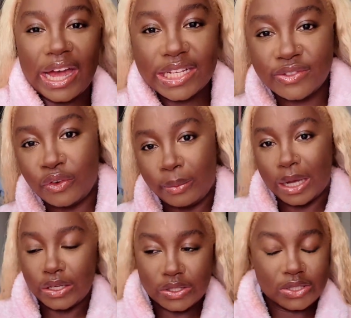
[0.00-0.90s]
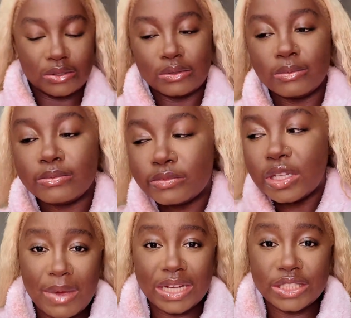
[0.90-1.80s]
As for my YouTube,
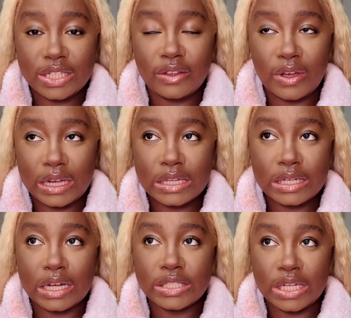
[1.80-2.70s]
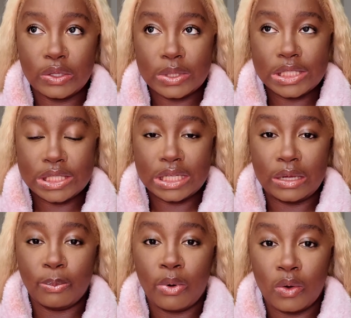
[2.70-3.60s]
imagine if I can
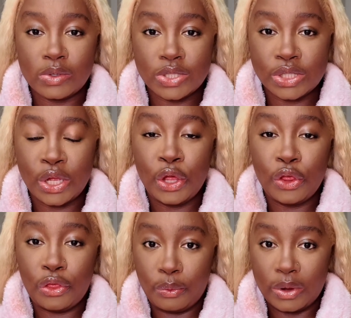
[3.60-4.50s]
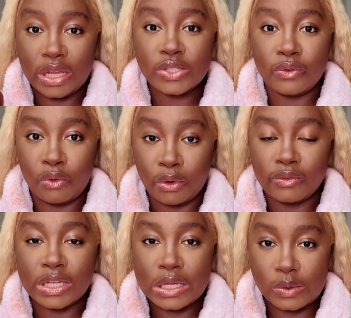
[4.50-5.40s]
continuously post 3 to 4
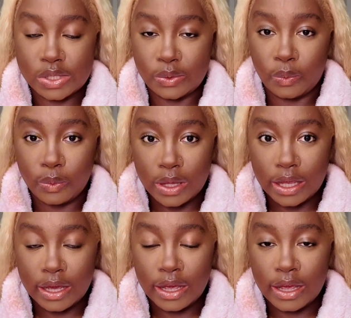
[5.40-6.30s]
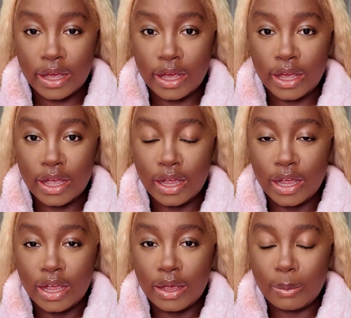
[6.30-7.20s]
videos a week.
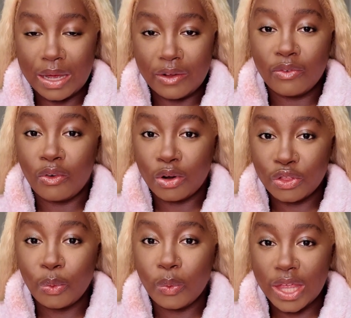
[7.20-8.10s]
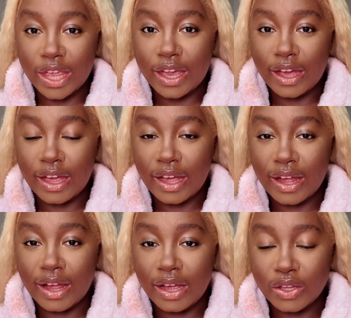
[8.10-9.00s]
by the 4th week,
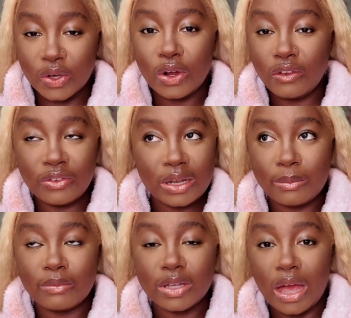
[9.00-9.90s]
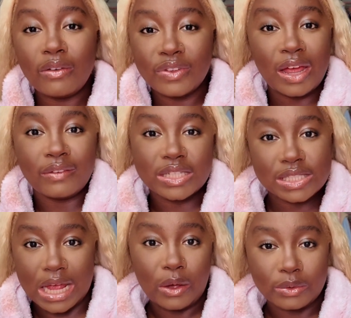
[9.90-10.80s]
your girl I'm finna have
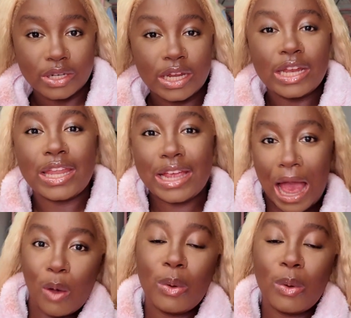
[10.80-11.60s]
this down. Like, I